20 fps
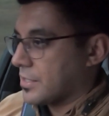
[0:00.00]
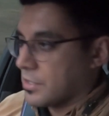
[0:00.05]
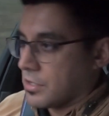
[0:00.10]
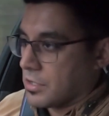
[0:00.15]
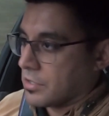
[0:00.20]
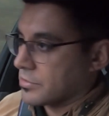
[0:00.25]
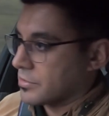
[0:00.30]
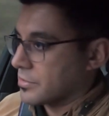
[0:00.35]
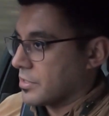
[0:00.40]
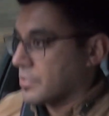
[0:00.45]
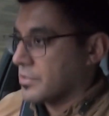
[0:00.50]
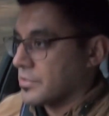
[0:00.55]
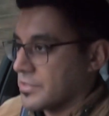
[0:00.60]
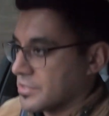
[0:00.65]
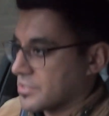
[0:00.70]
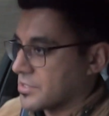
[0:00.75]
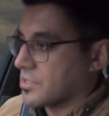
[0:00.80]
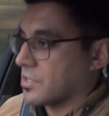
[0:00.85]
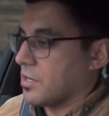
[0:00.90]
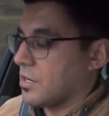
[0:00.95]
on
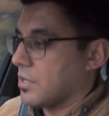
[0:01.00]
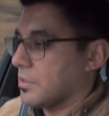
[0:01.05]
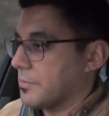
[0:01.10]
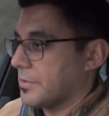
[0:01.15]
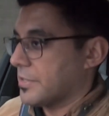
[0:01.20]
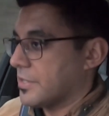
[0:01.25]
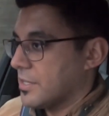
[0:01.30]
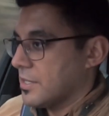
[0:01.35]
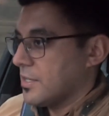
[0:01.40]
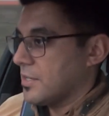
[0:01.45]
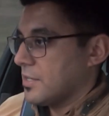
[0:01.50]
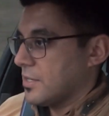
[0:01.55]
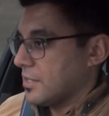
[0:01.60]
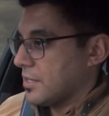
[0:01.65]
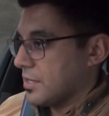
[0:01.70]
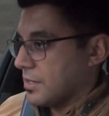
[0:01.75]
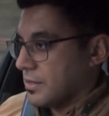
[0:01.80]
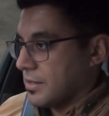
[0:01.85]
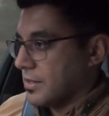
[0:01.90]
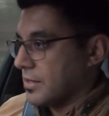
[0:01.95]
this car. I mean,
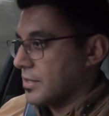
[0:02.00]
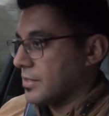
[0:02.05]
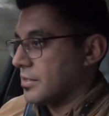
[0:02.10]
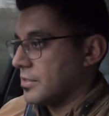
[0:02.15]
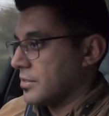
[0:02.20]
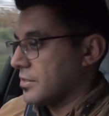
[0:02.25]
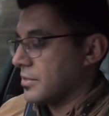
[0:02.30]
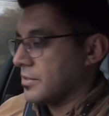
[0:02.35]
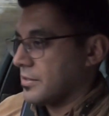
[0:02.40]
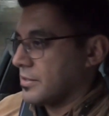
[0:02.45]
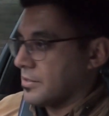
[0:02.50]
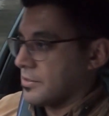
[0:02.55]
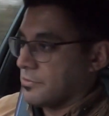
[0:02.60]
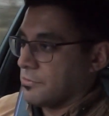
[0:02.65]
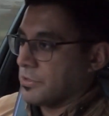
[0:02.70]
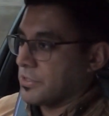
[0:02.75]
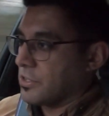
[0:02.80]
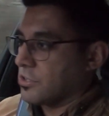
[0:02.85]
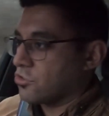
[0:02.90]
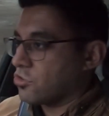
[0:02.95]

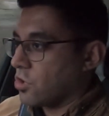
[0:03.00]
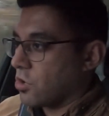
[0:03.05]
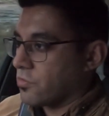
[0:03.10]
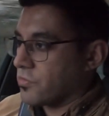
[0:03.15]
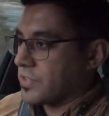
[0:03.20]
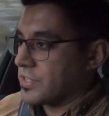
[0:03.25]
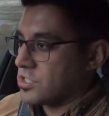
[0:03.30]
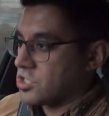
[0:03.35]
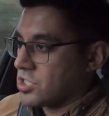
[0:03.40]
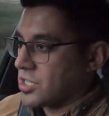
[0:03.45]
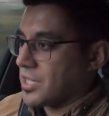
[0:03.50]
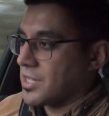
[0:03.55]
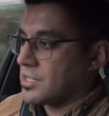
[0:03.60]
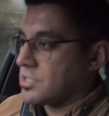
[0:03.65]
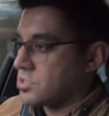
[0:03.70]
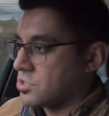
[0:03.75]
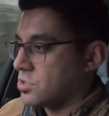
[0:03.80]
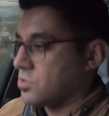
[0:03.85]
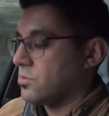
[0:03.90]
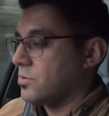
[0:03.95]
when I drove the
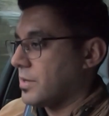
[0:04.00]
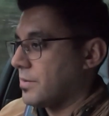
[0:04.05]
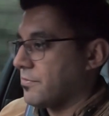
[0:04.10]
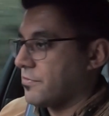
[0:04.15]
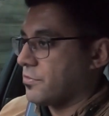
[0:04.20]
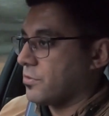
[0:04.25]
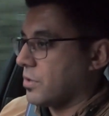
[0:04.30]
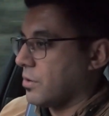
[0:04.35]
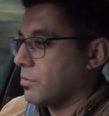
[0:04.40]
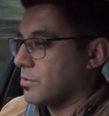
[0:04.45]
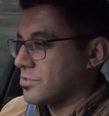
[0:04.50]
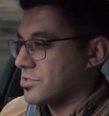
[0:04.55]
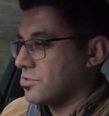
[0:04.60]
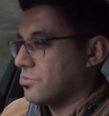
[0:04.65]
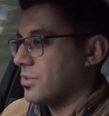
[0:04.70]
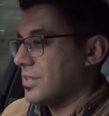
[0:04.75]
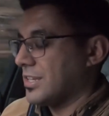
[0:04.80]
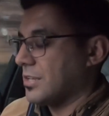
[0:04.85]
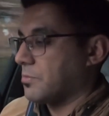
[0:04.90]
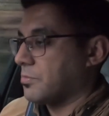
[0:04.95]
G82 M4, I wasn't
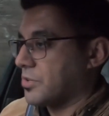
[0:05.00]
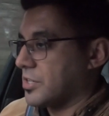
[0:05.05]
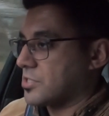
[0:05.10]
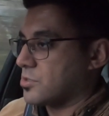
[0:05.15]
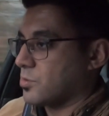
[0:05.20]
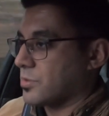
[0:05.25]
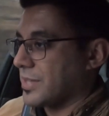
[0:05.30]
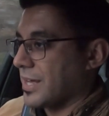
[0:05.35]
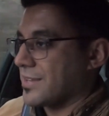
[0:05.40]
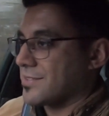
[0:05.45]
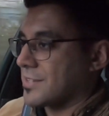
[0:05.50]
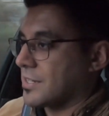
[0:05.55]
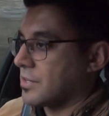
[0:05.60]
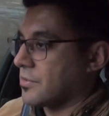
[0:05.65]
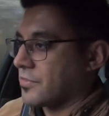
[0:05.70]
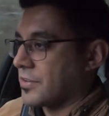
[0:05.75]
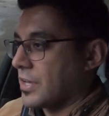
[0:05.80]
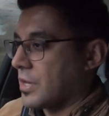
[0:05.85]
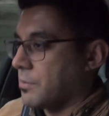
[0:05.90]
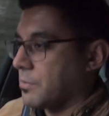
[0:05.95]
really impressed with that
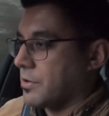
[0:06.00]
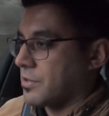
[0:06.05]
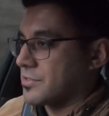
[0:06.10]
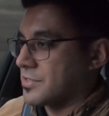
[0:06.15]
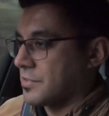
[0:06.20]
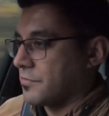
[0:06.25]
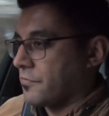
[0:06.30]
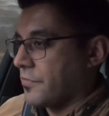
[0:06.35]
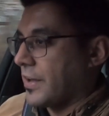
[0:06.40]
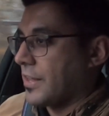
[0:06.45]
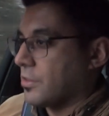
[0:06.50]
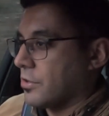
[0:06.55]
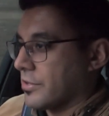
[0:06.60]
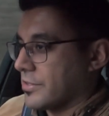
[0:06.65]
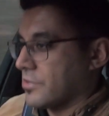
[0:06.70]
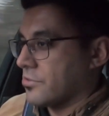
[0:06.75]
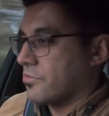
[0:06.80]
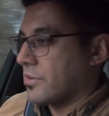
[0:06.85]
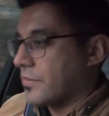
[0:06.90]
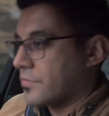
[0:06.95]
ZF gearbox. It felt like
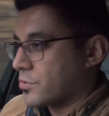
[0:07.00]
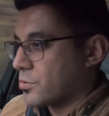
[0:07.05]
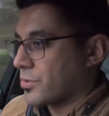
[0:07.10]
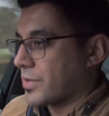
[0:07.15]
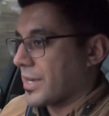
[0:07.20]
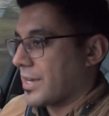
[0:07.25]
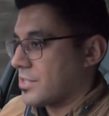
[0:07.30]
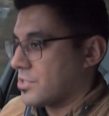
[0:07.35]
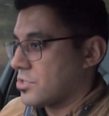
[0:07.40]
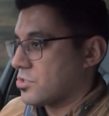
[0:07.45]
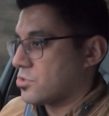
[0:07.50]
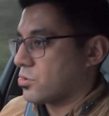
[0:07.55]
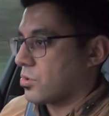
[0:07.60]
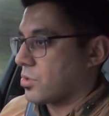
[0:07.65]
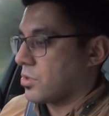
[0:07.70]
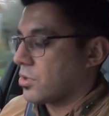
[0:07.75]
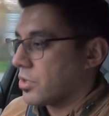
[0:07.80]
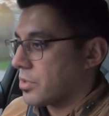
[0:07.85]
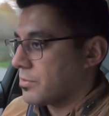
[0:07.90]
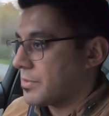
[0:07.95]
the revs took ages to
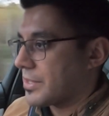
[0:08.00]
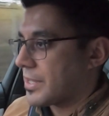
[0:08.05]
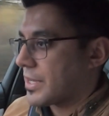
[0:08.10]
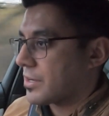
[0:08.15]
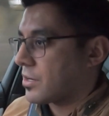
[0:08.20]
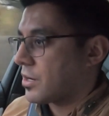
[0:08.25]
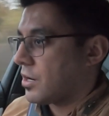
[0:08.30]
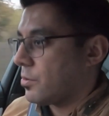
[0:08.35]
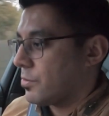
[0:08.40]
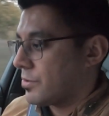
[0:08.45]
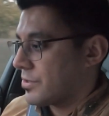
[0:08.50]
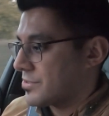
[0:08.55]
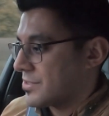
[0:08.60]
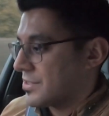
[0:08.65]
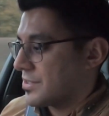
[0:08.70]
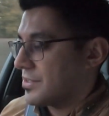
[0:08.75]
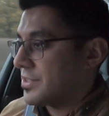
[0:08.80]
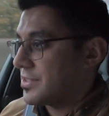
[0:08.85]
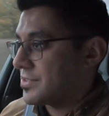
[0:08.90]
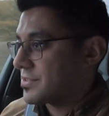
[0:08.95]
climb in that car, whereas
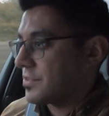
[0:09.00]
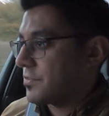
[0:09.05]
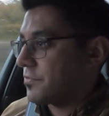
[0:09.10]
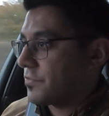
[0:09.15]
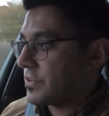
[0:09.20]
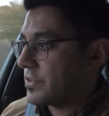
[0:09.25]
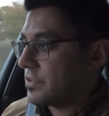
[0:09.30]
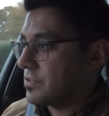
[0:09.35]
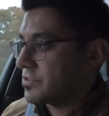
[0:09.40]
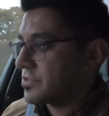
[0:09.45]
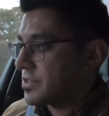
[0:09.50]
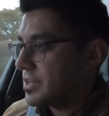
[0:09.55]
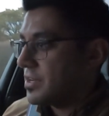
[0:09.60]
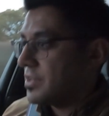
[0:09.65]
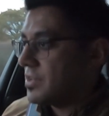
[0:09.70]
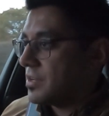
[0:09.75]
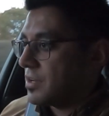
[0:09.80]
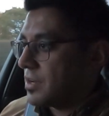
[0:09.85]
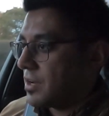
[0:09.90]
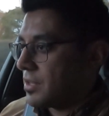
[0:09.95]
in this it feels
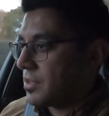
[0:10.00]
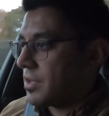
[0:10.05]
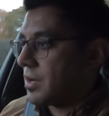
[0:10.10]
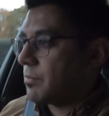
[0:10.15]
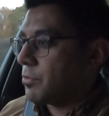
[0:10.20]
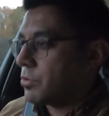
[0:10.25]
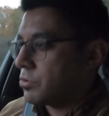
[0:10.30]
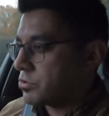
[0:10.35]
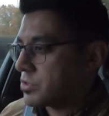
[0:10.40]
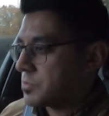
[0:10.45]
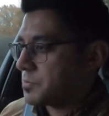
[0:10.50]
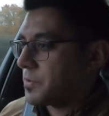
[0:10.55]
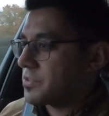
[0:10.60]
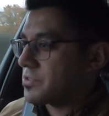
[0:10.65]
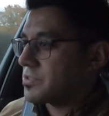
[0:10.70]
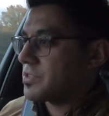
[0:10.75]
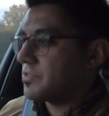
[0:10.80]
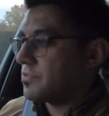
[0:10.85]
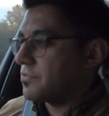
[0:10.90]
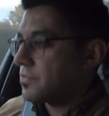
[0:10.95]
a lot more
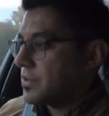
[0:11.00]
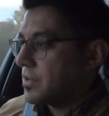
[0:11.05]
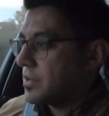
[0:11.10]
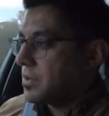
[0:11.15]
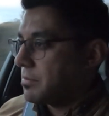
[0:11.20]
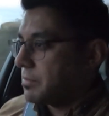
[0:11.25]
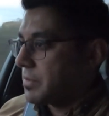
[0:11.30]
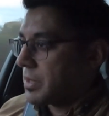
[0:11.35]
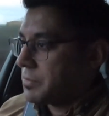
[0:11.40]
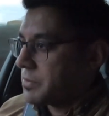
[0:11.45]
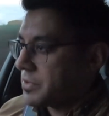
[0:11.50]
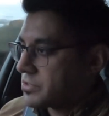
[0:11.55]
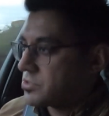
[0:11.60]
responsive. Maybe it's